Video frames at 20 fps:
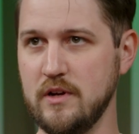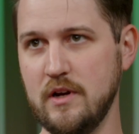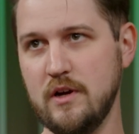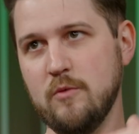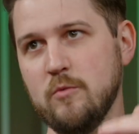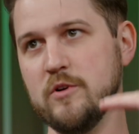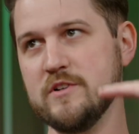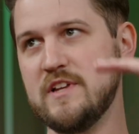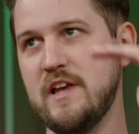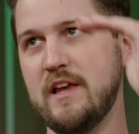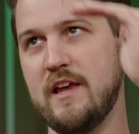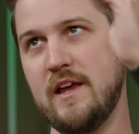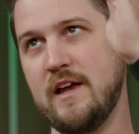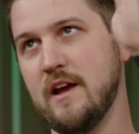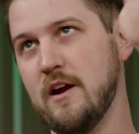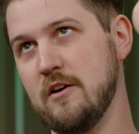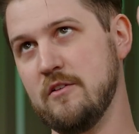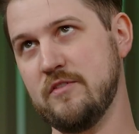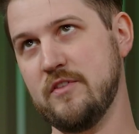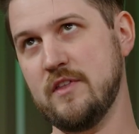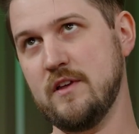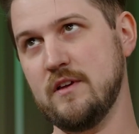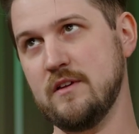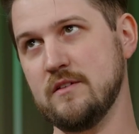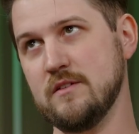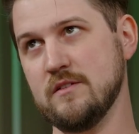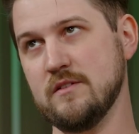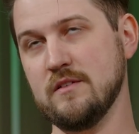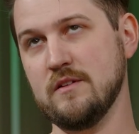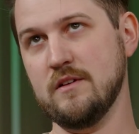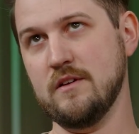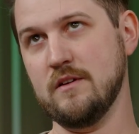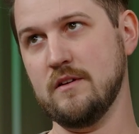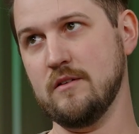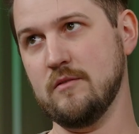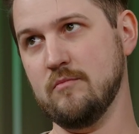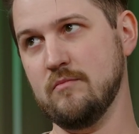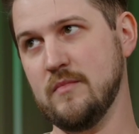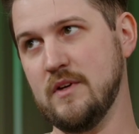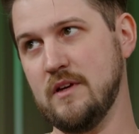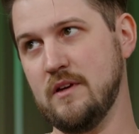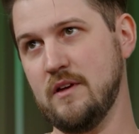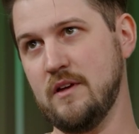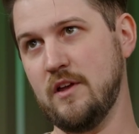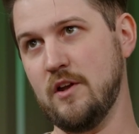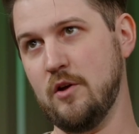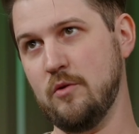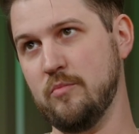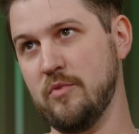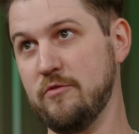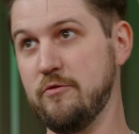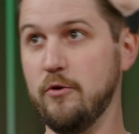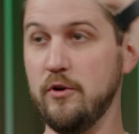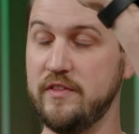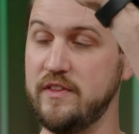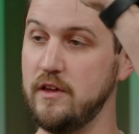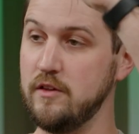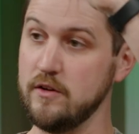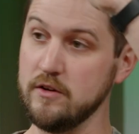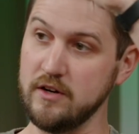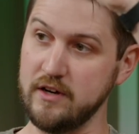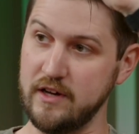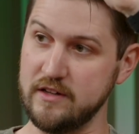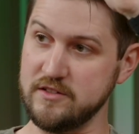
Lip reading: we're taking care of things, before the alert gets